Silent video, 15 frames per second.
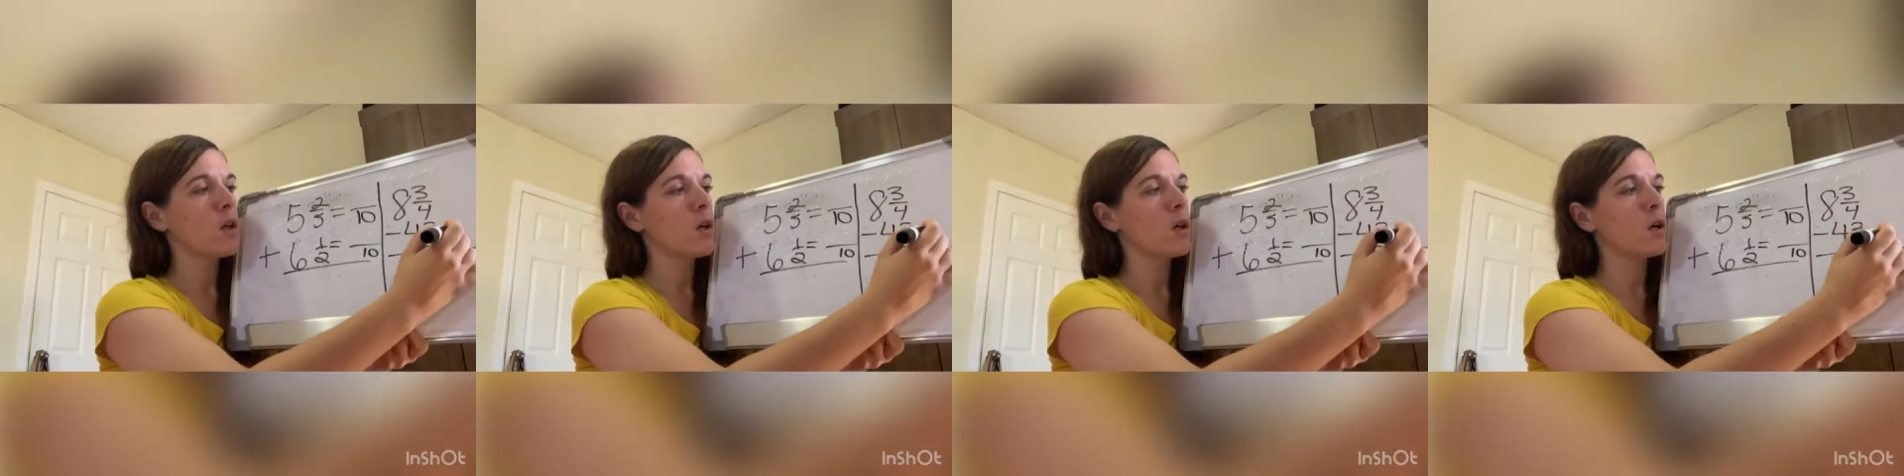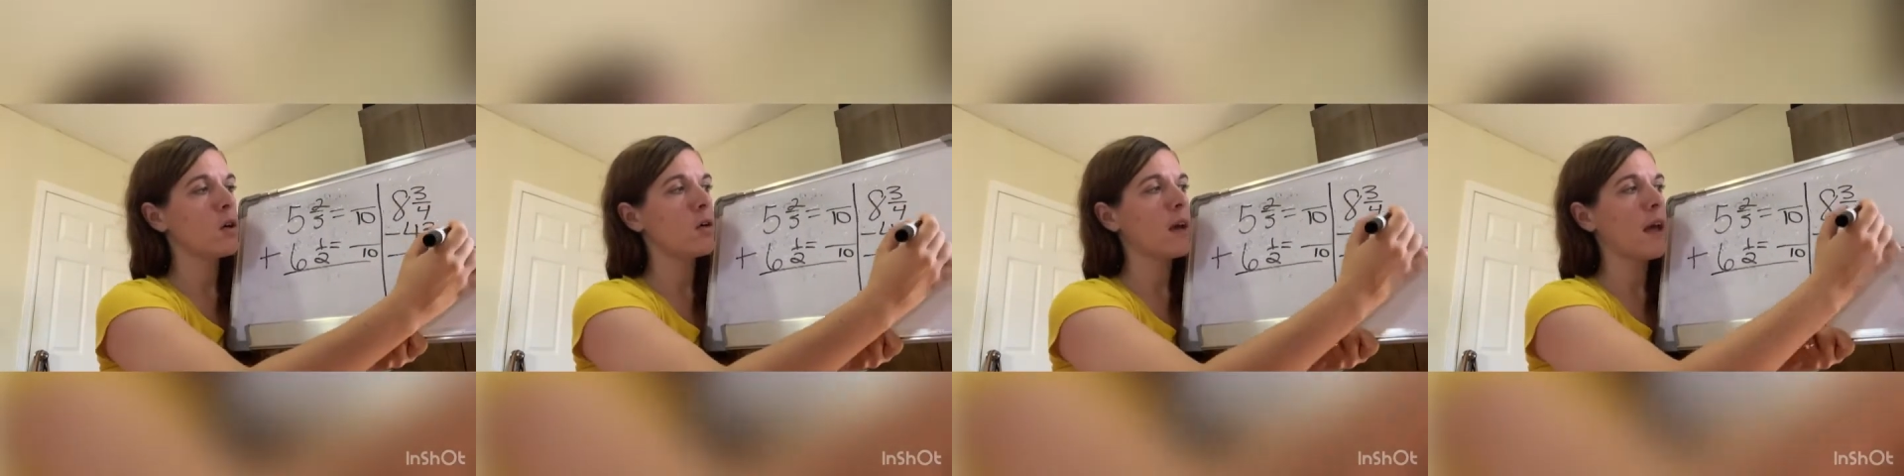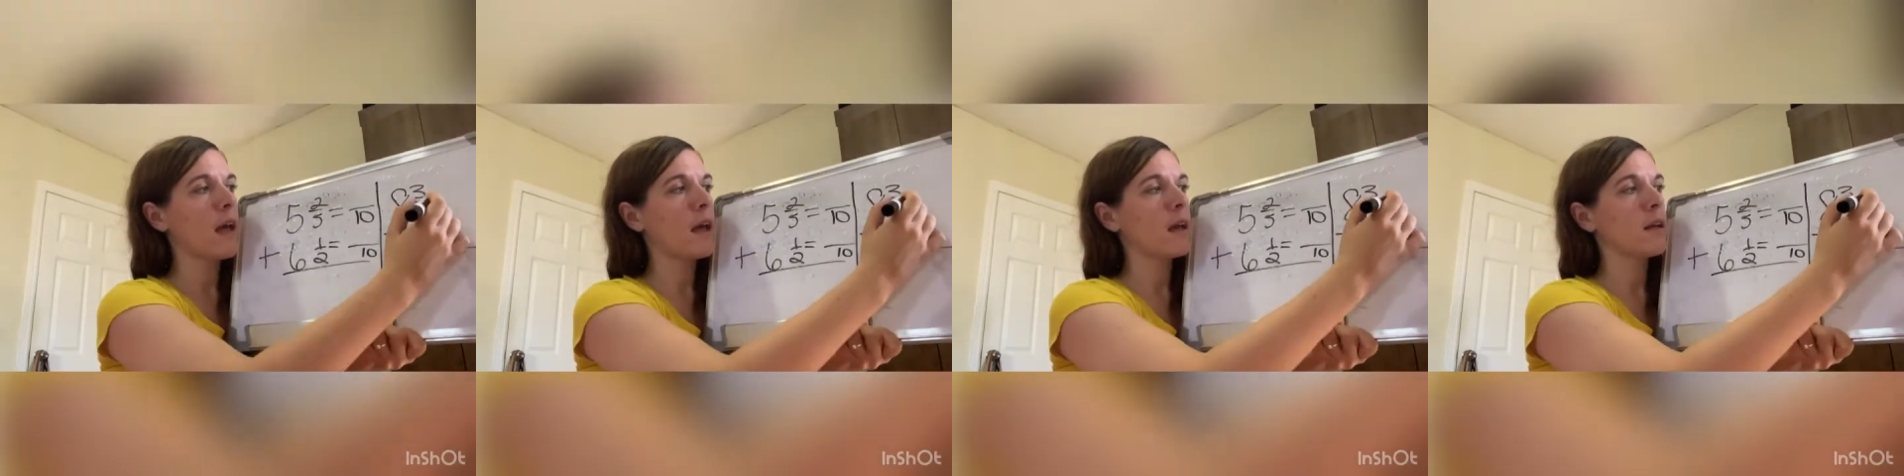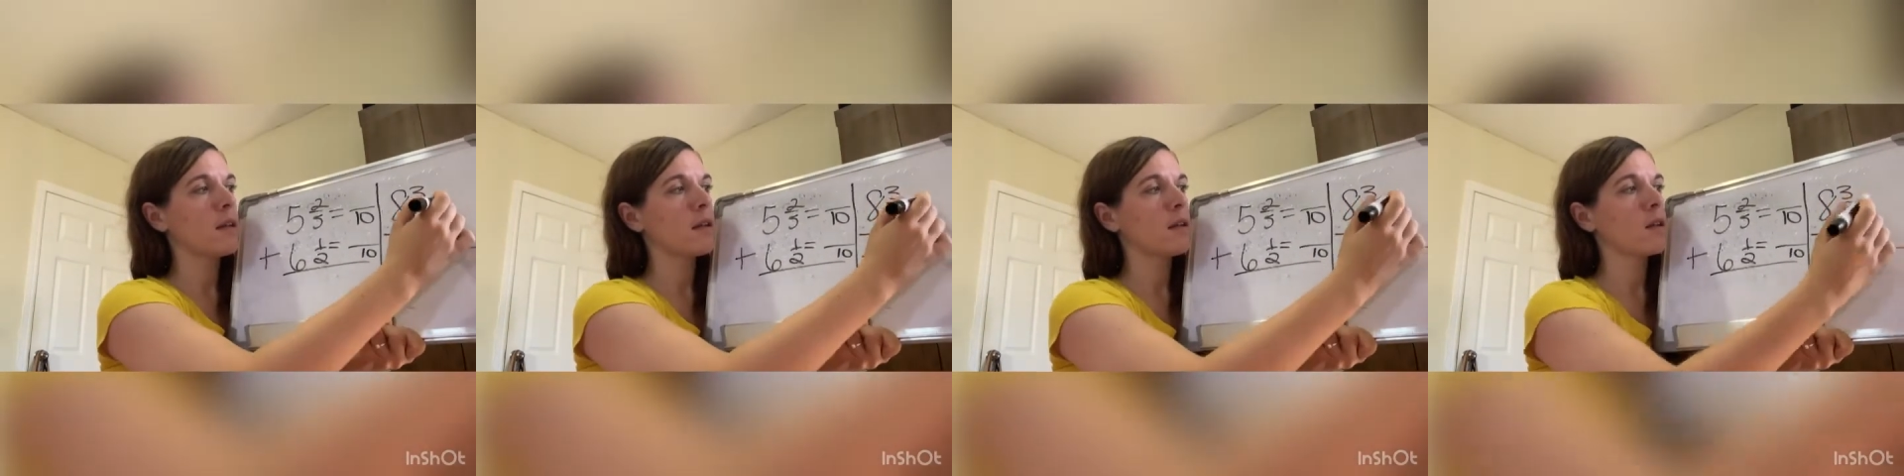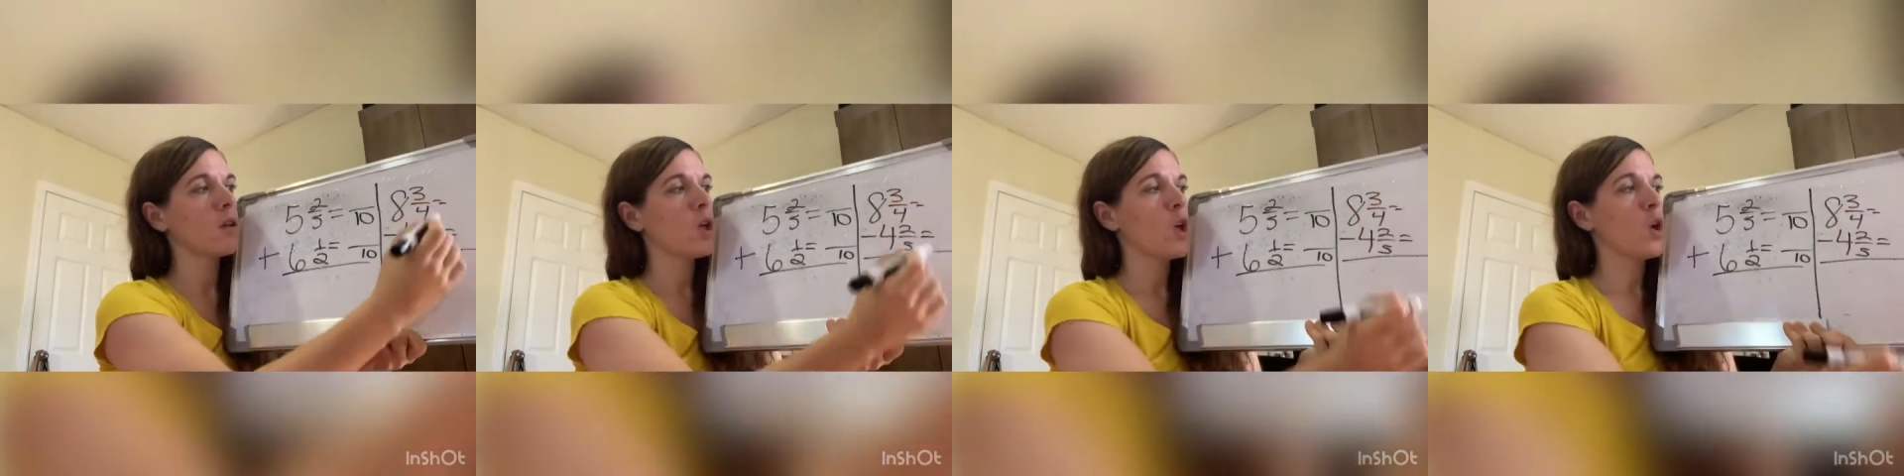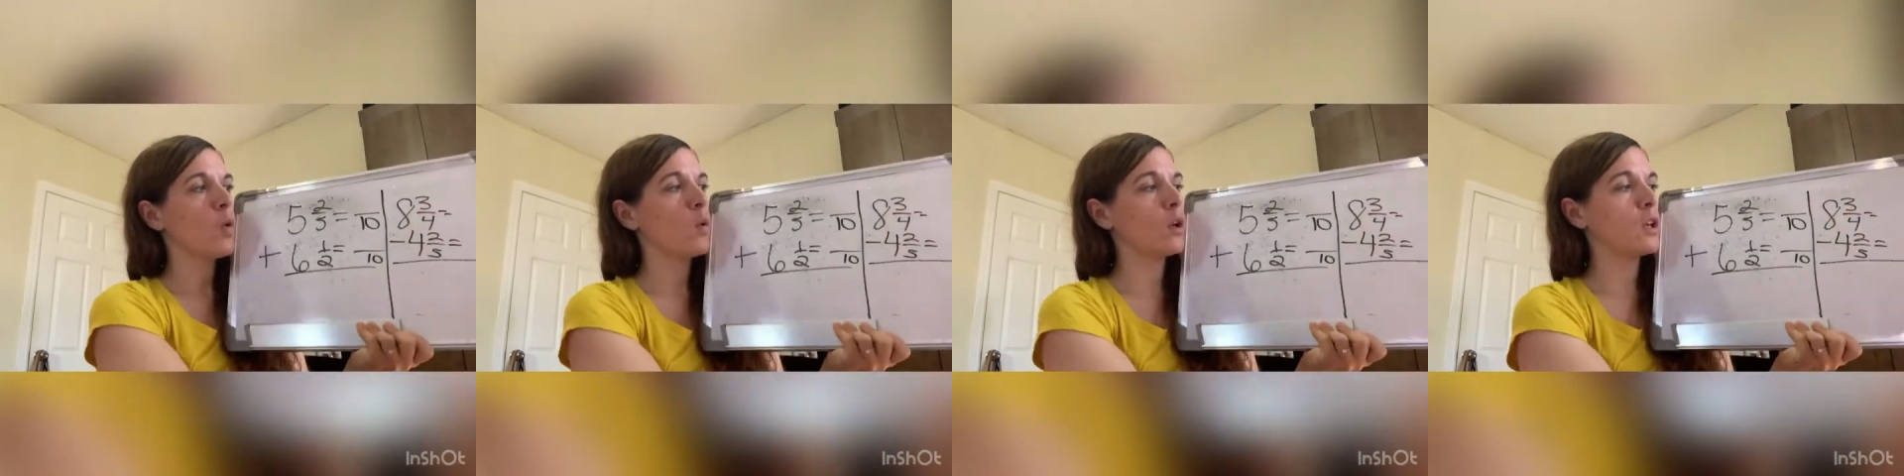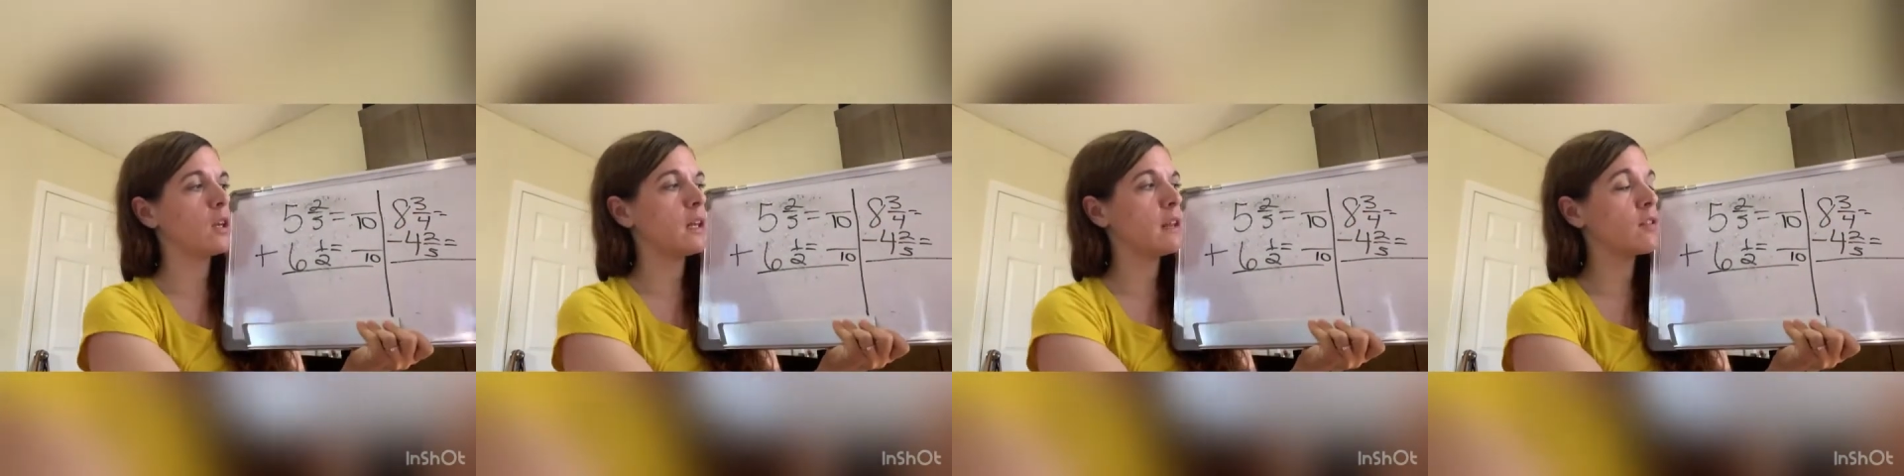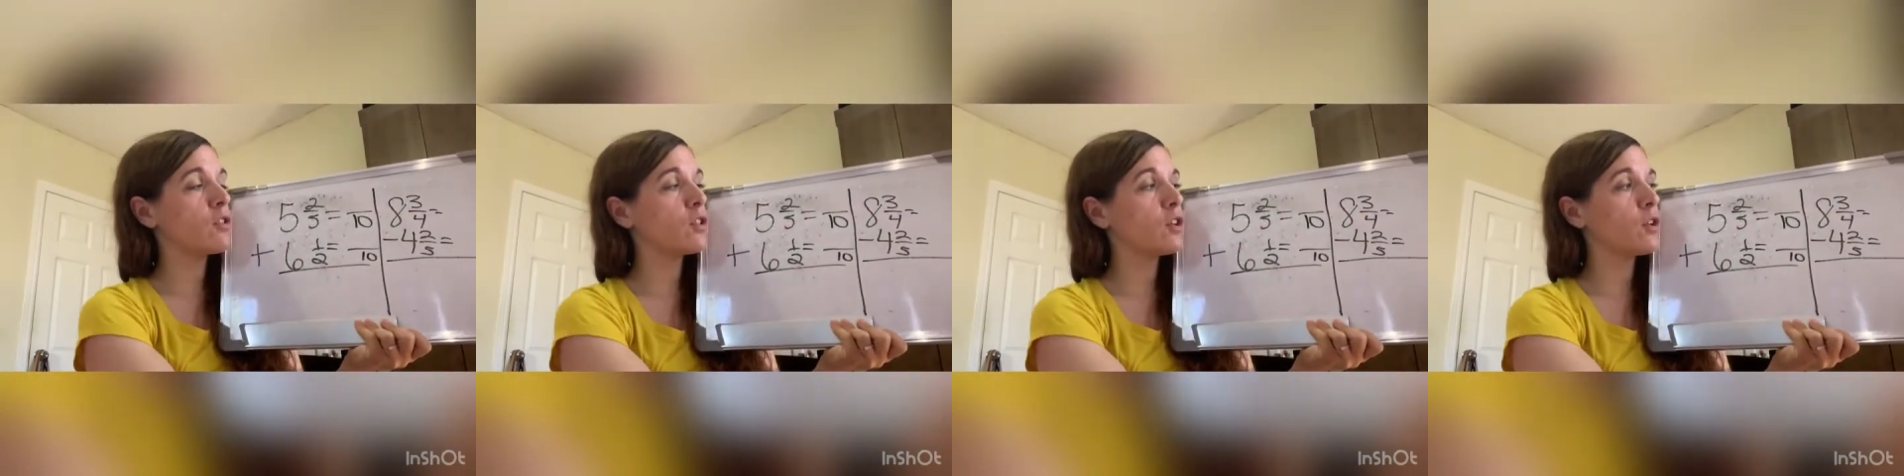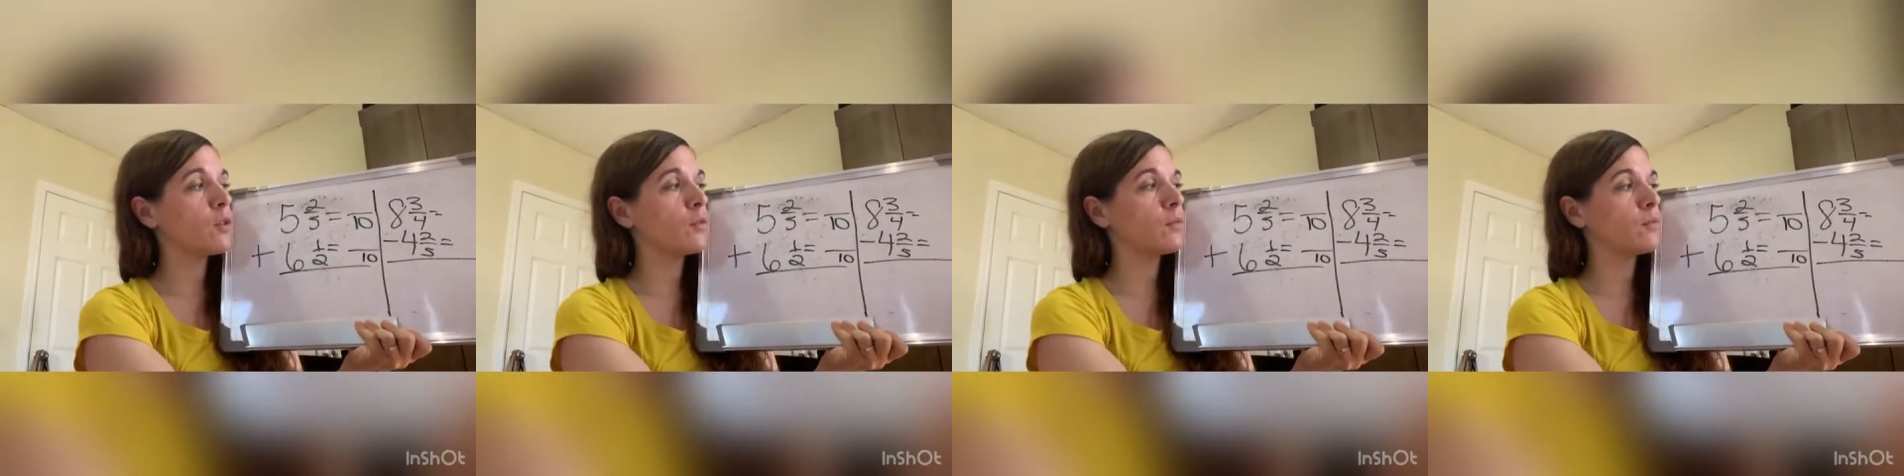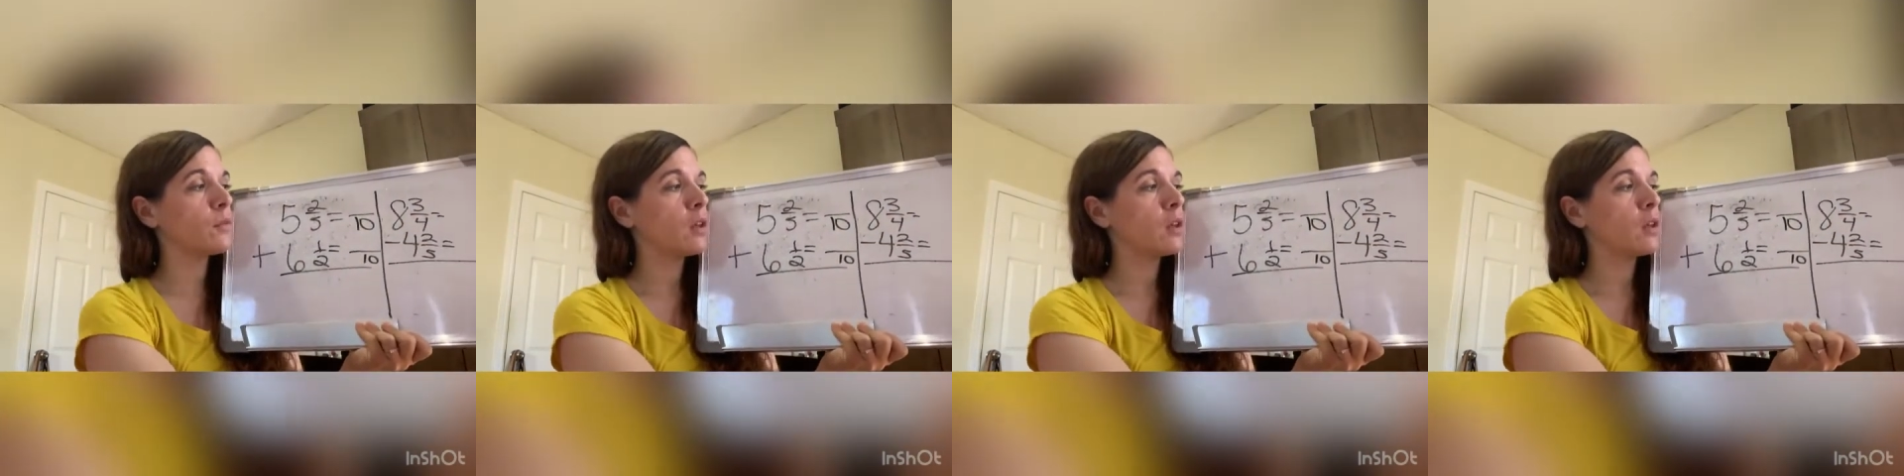Okay, what do you need to do?